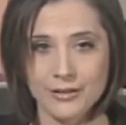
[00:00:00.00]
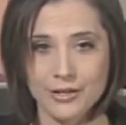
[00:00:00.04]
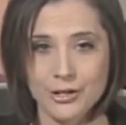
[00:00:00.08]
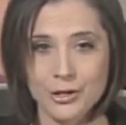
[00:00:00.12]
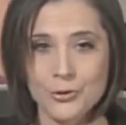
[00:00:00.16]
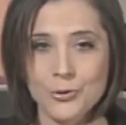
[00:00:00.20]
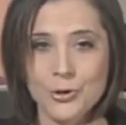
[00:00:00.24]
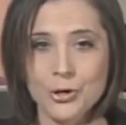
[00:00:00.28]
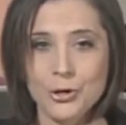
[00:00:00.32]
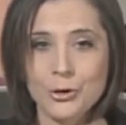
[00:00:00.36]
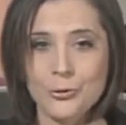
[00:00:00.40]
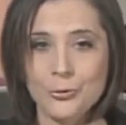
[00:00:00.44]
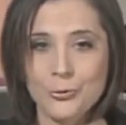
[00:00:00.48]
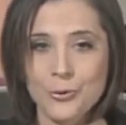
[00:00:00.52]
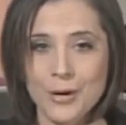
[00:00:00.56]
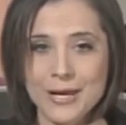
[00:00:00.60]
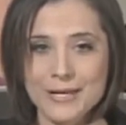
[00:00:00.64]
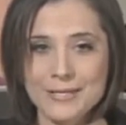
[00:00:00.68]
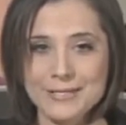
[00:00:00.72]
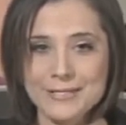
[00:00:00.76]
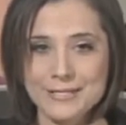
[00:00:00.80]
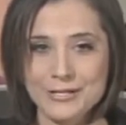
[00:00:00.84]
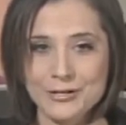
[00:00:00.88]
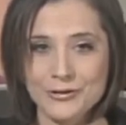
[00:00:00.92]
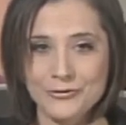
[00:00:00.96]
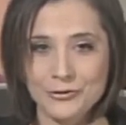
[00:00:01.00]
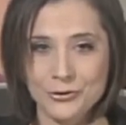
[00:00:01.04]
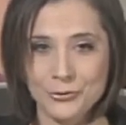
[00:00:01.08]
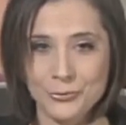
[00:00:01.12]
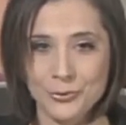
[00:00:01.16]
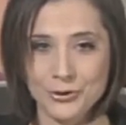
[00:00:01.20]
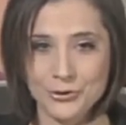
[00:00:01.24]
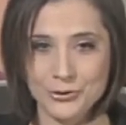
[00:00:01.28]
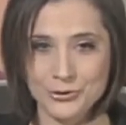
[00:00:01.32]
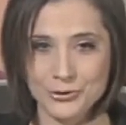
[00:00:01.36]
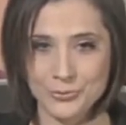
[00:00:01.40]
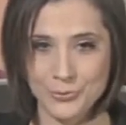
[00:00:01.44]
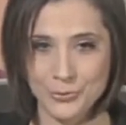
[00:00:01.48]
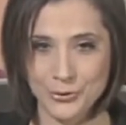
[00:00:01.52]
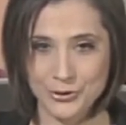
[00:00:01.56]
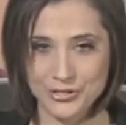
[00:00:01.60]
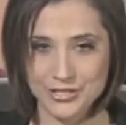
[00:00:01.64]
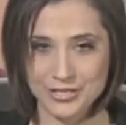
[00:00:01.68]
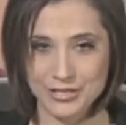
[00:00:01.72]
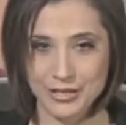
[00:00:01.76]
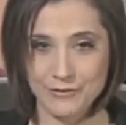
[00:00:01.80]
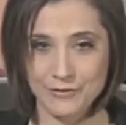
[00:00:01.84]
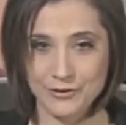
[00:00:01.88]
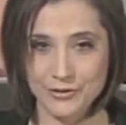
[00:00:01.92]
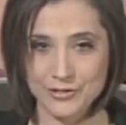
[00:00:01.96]
They do a great deal for winter
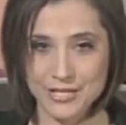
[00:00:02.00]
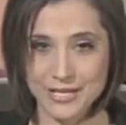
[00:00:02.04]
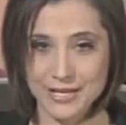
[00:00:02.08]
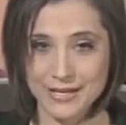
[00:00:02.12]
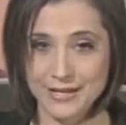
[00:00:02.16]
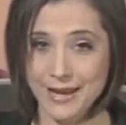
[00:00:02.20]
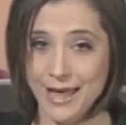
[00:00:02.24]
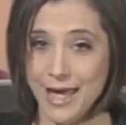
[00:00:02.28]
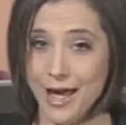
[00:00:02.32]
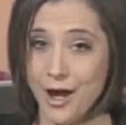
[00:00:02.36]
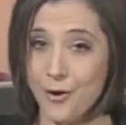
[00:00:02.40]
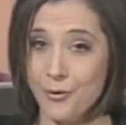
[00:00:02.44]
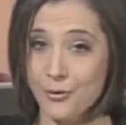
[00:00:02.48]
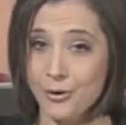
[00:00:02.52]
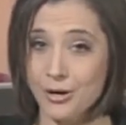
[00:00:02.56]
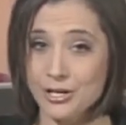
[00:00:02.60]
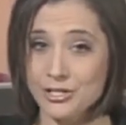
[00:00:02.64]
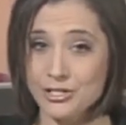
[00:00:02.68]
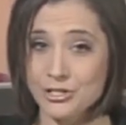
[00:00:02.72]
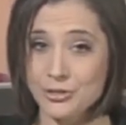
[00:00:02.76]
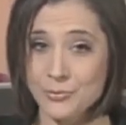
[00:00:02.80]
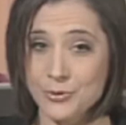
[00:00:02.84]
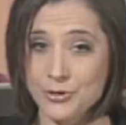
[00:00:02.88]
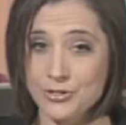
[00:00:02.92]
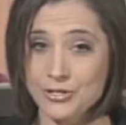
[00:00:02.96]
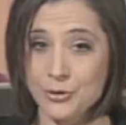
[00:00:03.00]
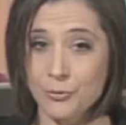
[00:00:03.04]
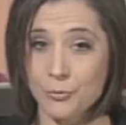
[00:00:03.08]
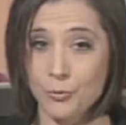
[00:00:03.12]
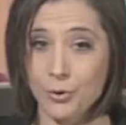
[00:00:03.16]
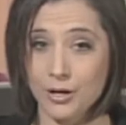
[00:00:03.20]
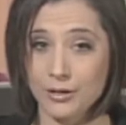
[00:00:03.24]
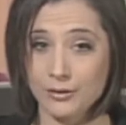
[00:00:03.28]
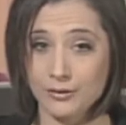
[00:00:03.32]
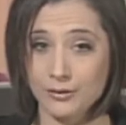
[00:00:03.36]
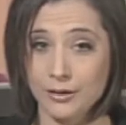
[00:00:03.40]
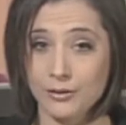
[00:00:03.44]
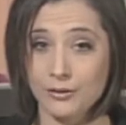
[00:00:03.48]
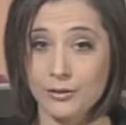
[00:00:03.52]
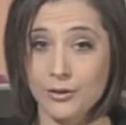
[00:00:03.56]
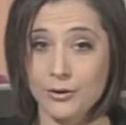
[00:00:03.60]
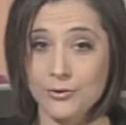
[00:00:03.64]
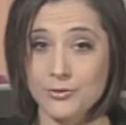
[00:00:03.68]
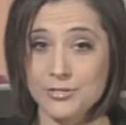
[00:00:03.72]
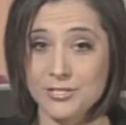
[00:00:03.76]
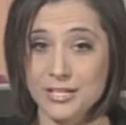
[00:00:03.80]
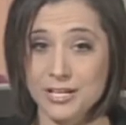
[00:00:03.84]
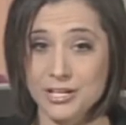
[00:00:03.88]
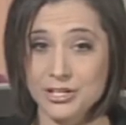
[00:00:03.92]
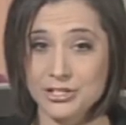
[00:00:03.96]
sports lovers, and now customers at one
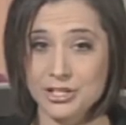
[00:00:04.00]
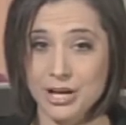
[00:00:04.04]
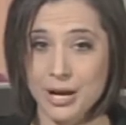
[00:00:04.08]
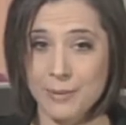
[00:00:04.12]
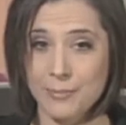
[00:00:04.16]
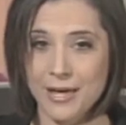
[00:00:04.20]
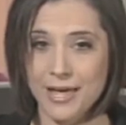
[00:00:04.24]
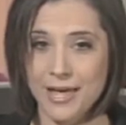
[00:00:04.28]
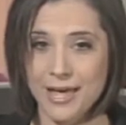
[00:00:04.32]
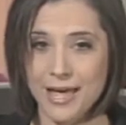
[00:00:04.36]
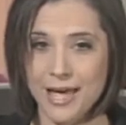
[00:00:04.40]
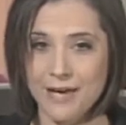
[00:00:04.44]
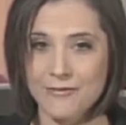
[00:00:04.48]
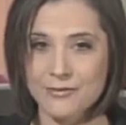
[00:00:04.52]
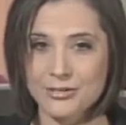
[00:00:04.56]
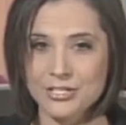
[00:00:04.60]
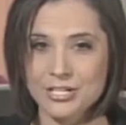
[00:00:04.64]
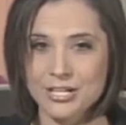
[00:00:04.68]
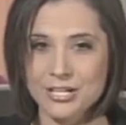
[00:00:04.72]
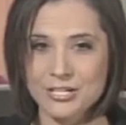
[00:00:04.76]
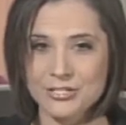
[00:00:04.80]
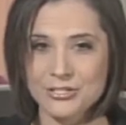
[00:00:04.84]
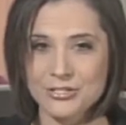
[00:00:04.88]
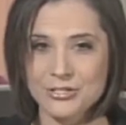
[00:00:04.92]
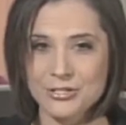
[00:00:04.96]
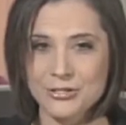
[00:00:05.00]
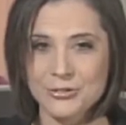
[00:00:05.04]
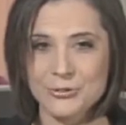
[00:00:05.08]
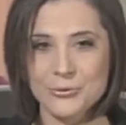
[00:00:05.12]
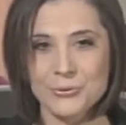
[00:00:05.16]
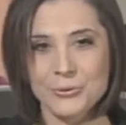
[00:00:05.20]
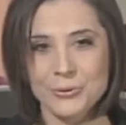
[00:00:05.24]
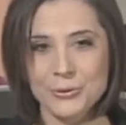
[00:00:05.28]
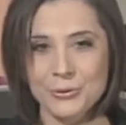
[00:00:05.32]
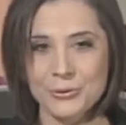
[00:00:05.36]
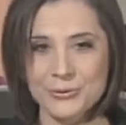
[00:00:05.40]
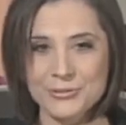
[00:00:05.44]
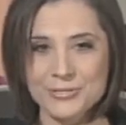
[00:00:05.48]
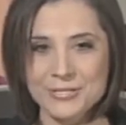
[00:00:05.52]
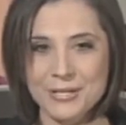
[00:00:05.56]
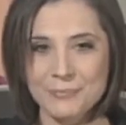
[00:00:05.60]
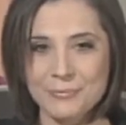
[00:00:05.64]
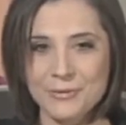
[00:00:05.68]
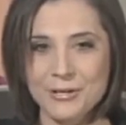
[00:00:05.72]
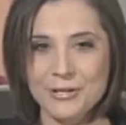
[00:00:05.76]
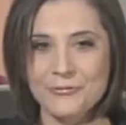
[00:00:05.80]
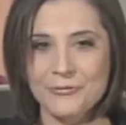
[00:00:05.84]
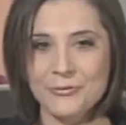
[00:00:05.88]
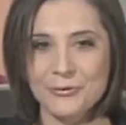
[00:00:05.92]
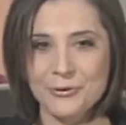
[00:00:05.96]
Ludlow Ski Shop have a chance to do a little
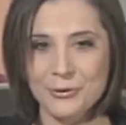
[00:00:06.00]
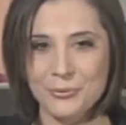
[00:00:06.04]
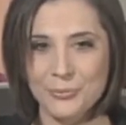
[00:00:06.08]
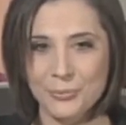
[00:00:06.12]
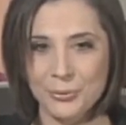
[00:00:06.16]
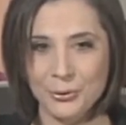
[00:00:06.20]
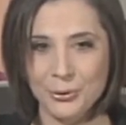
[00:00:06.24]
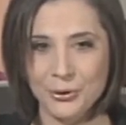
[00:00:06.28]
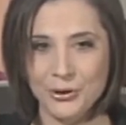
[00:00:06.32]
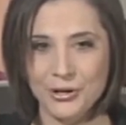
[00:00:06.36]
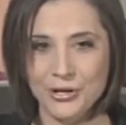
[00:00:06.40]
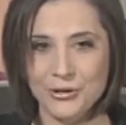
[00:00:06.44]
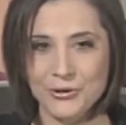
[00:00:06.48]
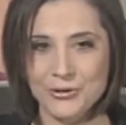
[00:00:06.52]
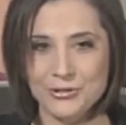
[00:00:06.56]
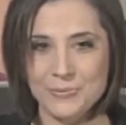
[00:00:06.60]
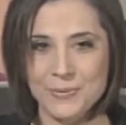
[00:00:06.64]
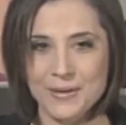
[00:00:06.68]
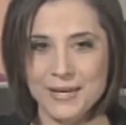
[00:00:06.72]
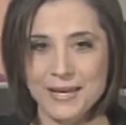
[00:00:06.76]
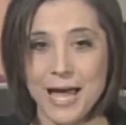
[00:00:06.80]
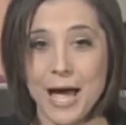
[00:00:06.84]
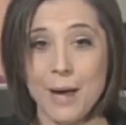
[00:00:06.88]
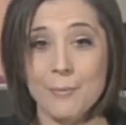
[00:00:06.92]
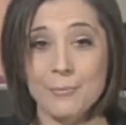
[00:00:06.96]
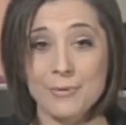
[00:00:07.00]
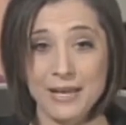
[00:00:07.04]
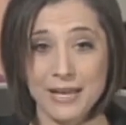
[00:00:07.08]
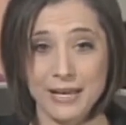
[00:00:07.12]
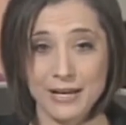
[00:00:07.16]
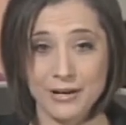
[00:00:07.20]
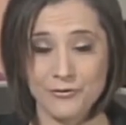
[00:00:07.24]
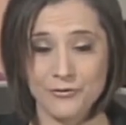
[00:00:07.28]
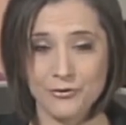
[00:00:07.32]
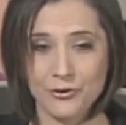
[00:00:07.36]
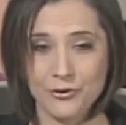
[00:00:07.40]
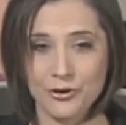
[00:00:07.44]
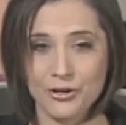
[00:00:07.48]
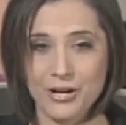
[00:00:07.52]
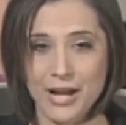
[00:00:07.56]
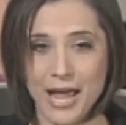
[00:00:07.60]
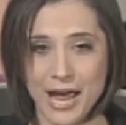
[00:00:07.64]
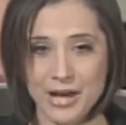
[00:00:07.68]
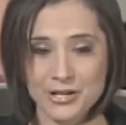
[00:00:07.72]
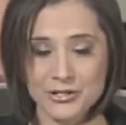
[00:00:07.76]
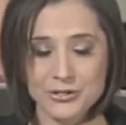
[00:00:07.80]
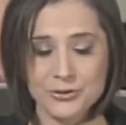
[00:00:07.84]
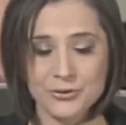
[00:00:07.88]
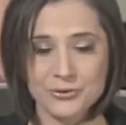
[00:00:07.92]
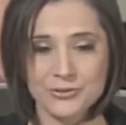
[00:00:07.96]
something for an employee who's been nominated for a
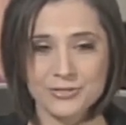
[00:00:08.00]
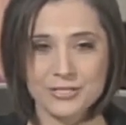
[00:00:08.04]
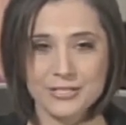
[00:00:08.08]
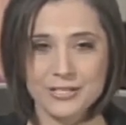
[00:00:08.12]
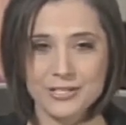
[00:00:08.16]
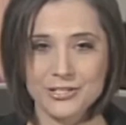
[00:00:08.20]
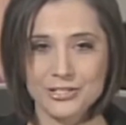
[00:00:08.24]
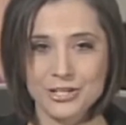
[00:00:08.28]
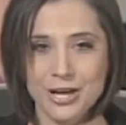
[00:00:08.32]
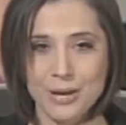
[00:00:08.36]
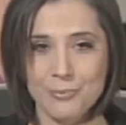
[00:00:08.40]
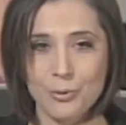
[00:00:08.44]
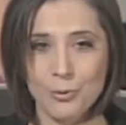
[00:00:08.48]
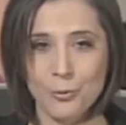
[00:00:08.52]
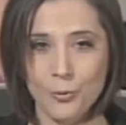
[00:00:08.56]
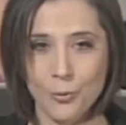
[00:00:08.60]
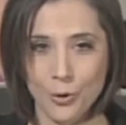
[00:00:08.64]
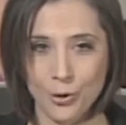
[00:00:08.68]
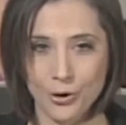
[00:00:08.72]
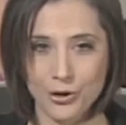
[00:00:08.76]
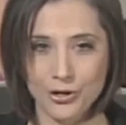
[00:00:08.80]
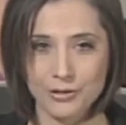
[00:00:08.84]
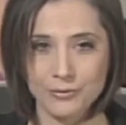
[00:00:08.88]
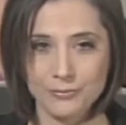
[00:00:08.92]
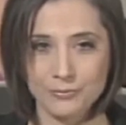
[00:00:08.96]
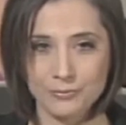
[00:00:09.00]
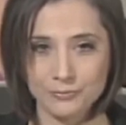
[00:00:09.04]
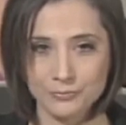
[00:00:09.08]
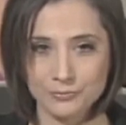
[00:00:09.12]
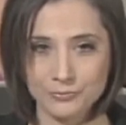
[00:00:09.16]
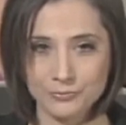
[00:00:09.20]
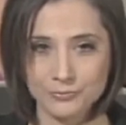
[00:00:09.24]
National Ski Shop Award.